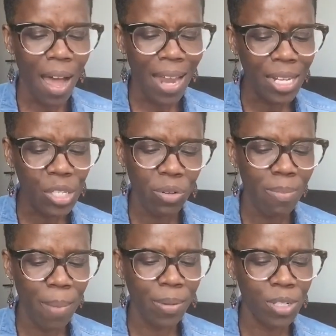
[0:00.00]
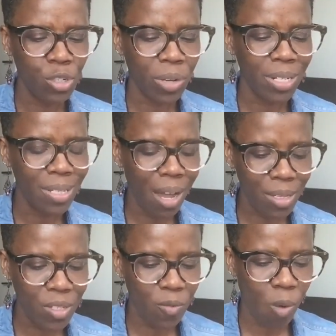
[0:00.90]
I need to remember to drink
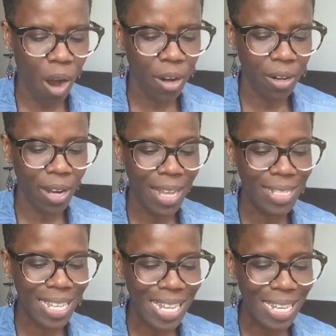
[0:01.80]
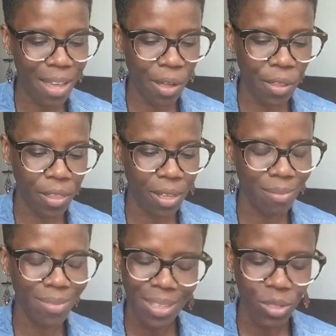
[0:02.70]
tons of water and to eat healthy.
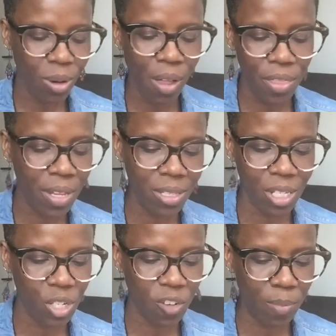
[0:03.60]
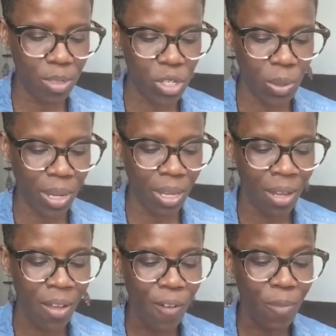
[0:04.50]
These are all things I should have been doing
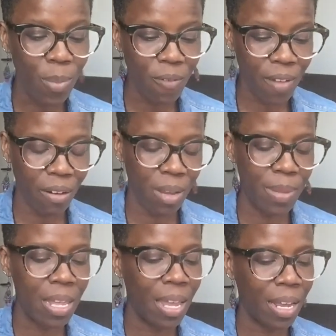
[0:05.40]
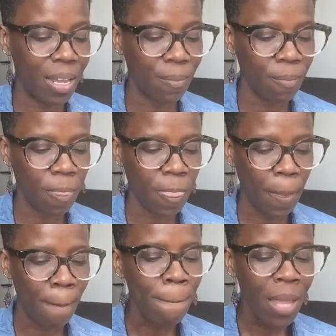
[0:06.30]
from the very beginning.
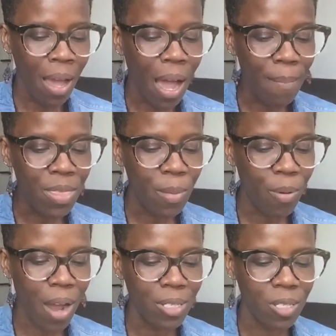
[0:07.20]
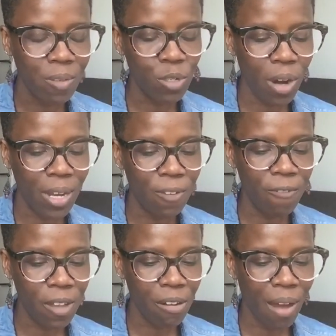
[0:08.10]
I'm in the process of trying to
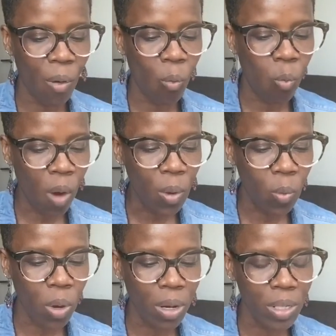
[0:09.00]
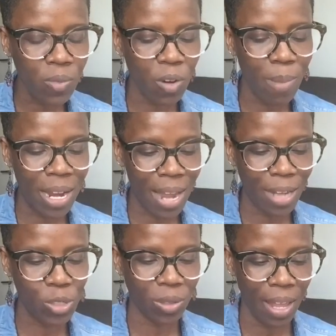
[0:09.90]
figure out what works for my
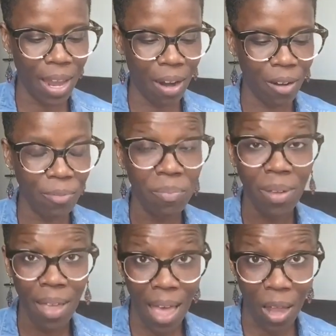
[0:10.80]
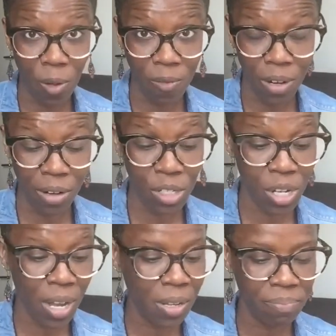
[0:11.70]
natural hair. Aloe vera
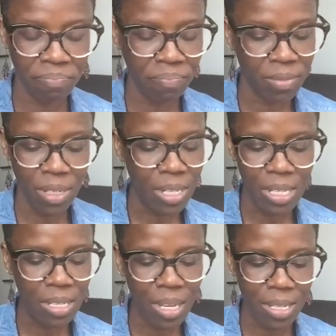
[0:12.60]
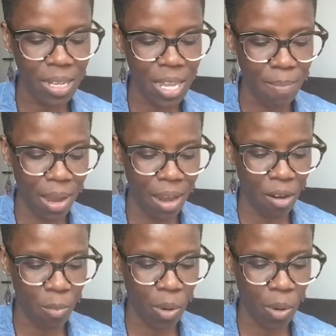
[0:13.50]
gel doesn't keep my hair